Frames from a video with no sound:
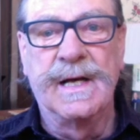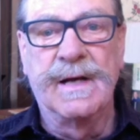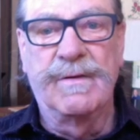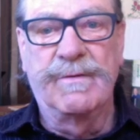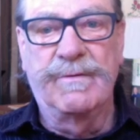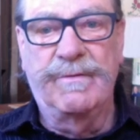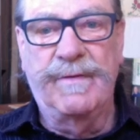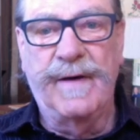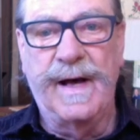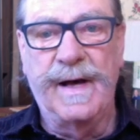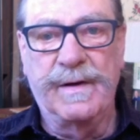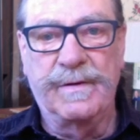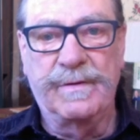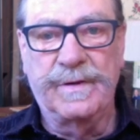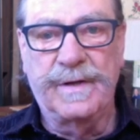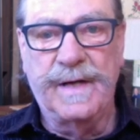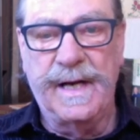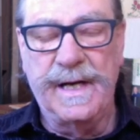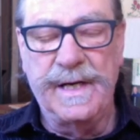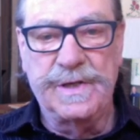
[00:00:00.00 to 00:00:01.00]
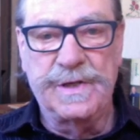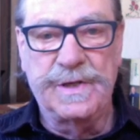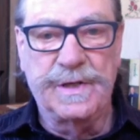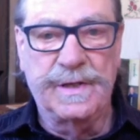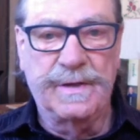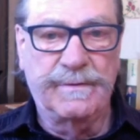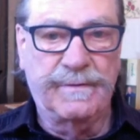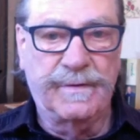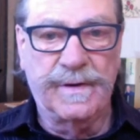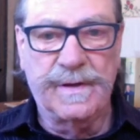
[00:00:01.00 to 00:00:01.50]

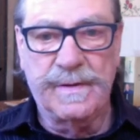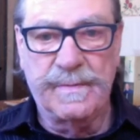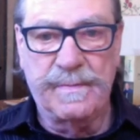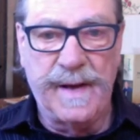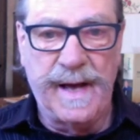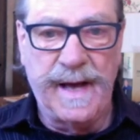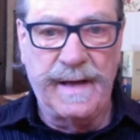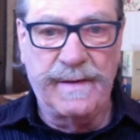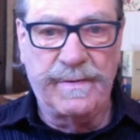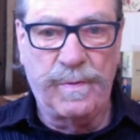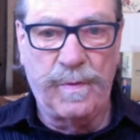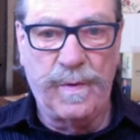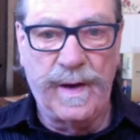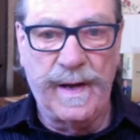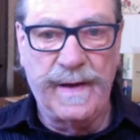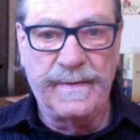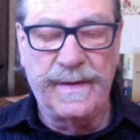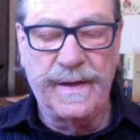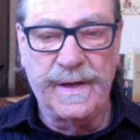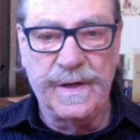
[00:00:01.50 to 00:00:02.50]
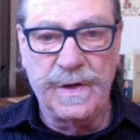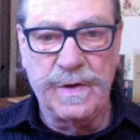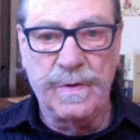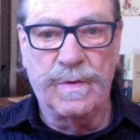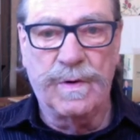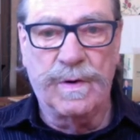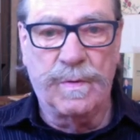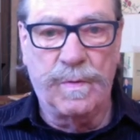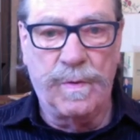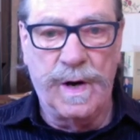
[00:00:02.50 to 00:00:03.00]
foundation for the pathway that you
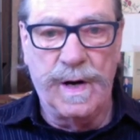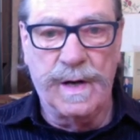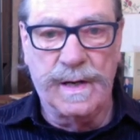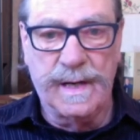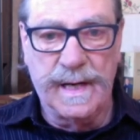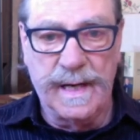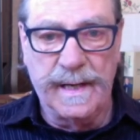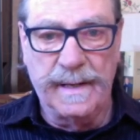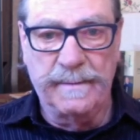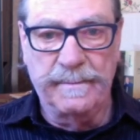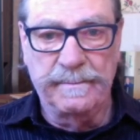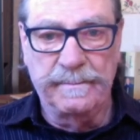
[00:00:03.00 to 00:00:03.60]
are walking.